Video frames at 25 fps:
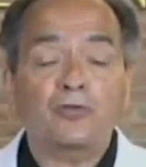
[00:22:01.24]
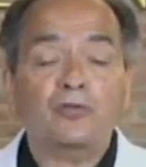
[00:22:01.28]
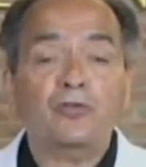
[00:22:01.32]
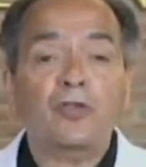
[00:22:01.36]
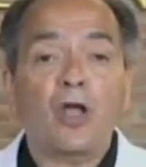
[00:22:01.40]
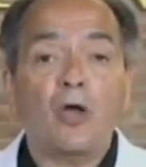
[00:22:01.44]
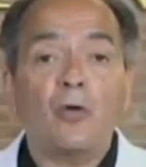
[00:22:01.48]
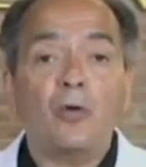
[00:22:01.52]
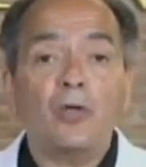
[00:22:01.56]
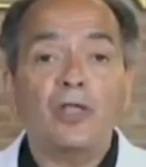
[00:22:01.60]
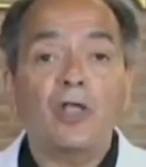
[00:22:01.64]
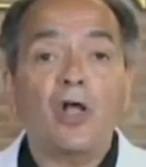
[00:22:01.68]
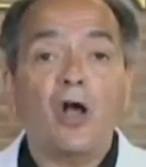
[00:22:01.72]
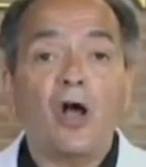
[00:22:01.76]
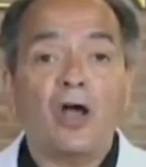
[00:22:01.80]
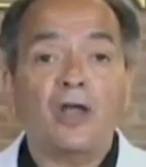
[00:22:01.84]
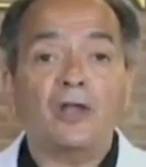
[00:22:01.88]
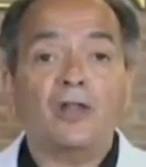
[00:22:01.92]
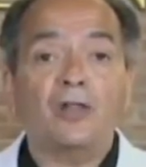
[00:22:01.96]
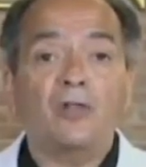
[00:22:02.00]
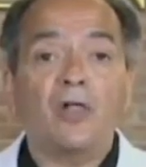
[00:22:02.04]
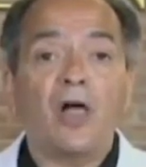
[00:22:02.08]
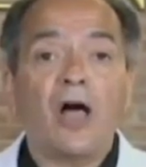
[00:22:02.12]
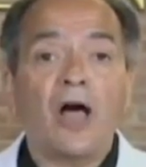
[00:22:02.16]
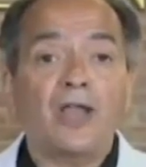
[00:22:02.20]
what's going
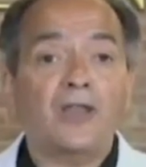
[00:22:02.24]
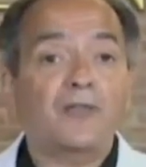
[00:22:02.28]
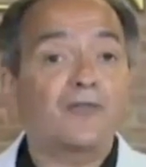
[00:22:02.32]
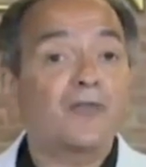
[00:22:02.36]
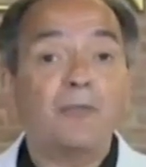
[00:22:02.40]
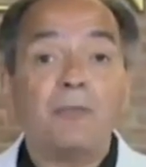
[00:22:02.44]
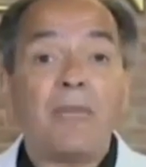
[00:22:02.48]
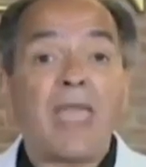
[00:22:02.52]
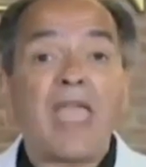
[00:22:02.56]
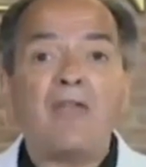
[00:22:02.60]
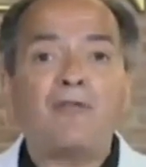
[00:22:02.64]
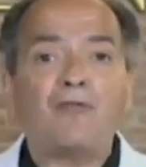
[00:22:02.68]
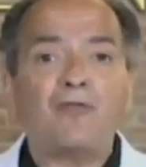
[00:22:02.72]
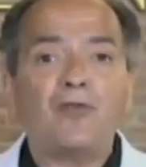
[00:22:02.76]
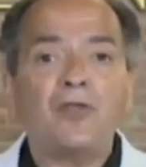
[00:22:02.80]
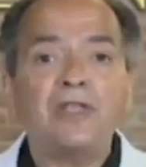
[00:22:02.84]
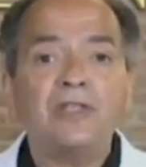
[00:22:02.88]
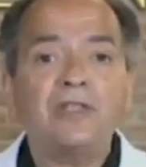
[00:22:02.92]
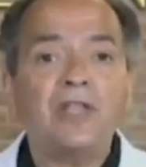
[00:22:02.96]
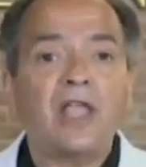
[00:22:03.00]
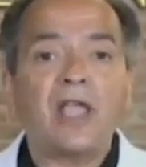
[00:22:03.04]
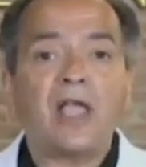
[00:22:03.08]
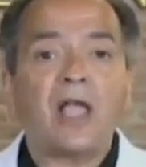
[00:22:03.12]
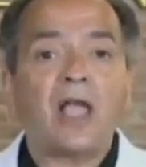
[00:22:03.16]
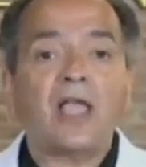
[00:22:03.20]
on, a lot of them.
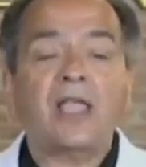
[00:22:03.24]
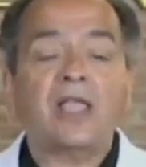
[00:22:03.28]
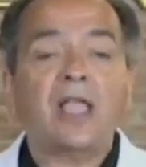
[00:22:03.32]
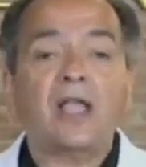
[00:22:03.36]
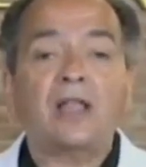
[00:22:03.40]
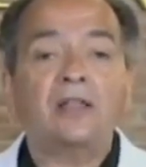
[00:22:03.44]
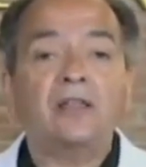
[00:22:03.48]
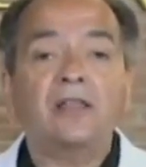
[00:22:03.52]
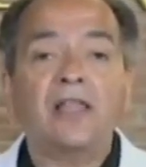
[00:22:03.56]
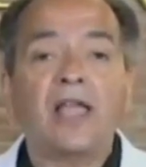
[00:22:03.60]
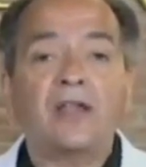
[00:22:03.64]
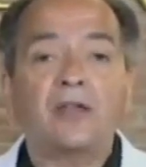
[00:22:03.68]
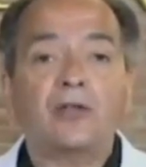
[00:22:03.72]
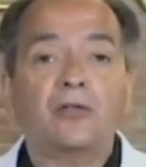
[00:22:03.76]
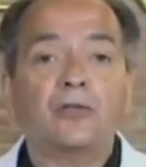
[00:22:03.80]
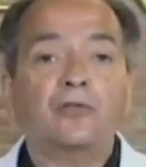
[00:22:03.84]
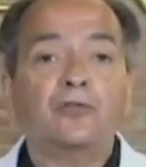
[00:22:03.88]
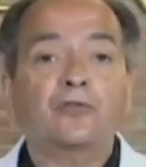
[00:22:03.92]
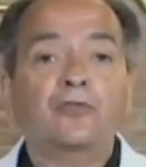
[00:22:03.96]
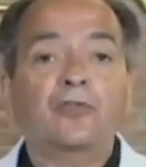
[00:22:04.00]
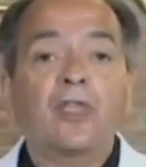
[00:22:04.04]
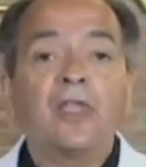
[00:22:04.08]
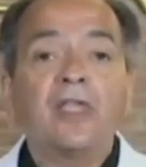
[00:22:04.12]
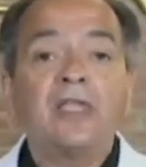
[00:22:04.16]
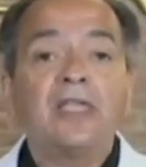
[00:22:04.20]
Every day I get
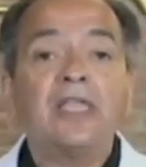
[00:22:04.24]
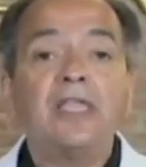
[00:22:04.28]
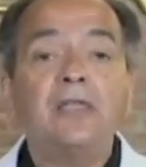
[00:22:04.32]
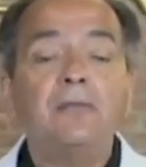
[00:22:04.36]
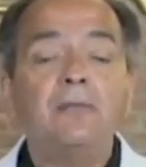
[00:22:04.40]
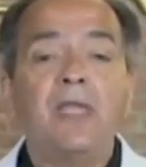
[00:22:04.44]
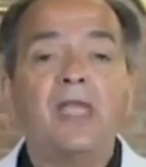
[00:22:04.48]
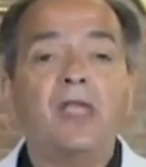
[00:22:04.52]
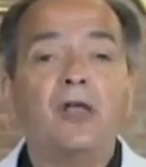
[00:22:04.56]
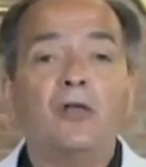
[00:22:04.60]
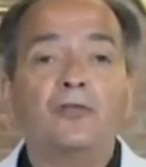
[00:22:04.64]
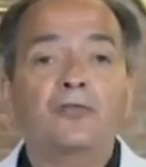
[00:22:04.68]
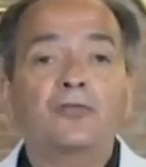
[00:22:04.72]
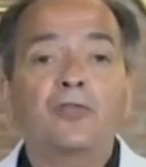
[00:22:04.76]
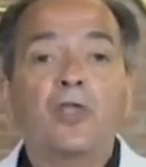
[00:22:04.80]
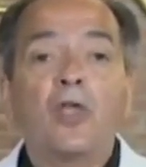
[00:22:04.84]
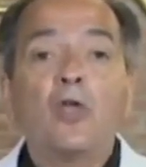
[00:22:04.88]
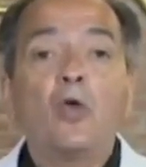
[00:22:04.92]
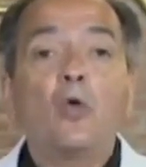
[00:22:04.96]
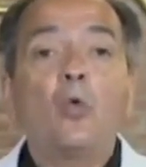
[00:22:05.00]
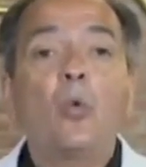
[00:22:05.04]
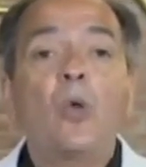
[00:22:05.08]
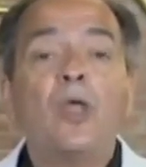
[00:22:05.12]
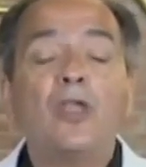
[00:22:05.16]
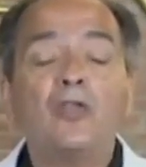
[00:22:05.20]
letters, emails.
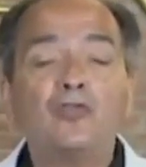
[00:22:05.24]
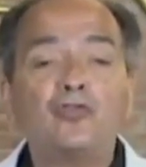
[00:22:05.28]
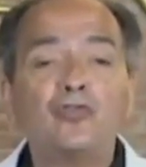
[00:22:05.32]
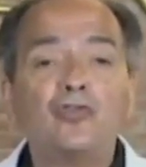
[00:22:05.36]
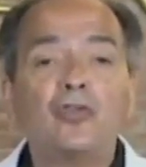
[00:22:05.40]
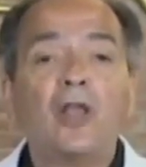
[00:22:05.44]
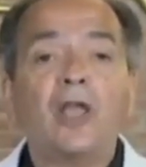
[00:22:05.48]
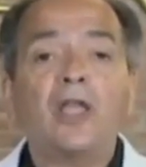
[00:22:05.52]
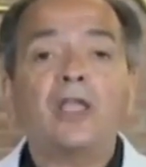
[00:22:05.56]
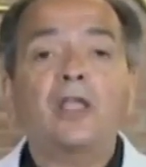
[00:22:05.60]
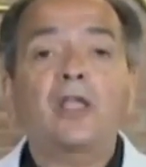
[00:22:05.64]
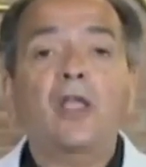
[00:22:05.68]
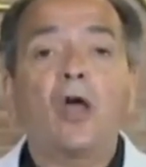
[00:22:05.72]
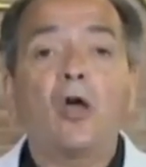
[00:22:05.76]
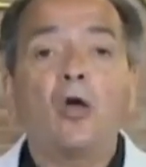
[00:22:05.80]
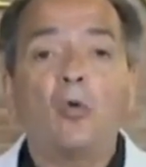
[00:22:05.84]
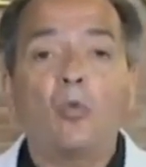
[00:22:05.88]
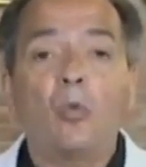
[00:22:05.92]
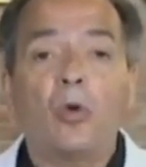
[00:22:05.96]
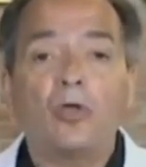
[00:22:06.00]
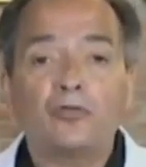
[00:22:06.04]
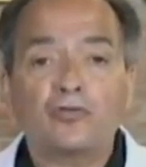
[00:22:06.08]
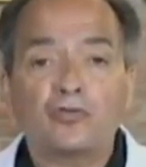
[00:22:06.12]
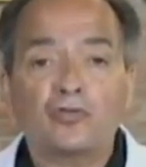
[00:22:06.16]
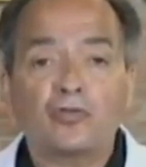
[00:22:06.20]
Where should I go?
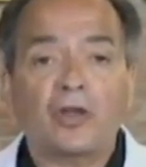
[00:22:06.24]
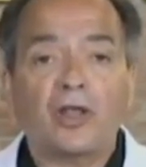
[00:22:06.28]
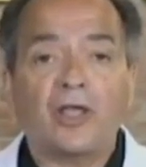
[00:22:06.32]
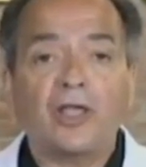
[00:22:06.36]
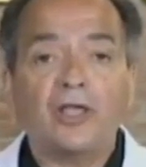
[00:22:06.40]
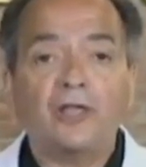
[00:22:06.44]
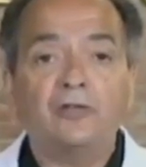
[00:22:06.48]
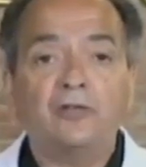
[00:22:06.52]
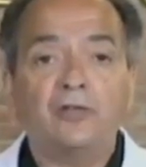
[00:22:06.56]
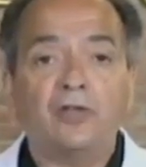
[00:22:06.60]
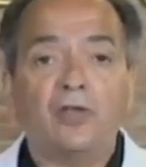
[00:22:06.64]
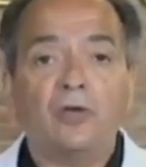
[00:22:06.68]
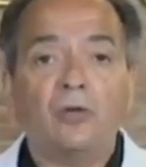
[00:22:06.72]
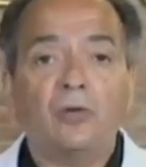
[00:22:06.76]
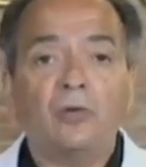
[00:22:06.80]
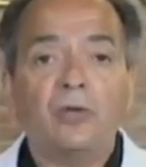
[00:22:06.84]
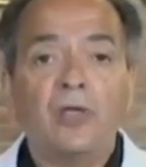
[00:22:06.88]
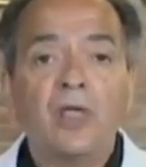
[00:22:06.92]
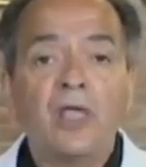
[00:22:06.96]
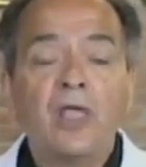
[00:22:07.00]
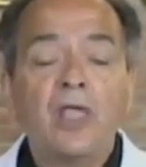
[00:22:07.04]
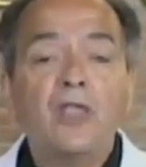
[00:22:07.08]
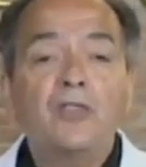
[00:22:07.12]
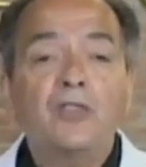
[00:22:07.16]
What should I do?